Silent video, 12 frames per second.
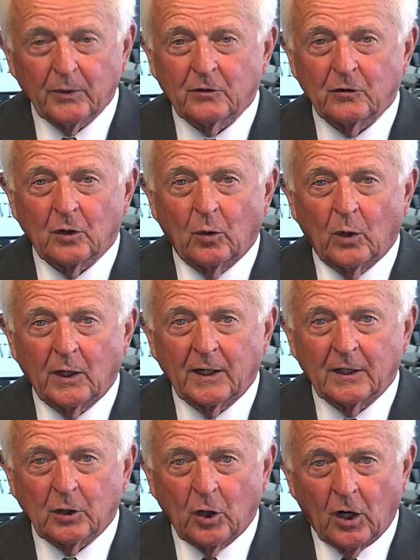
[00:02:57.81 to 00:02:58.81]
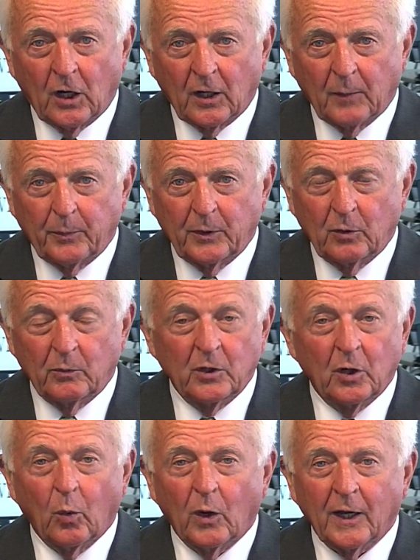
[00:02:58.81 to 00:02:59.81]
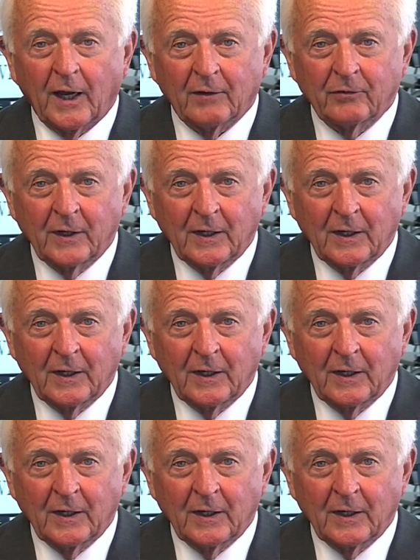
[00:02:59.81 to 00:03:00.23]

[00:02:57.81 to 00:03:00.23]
but you don't want to get caught up in them. You don't want to have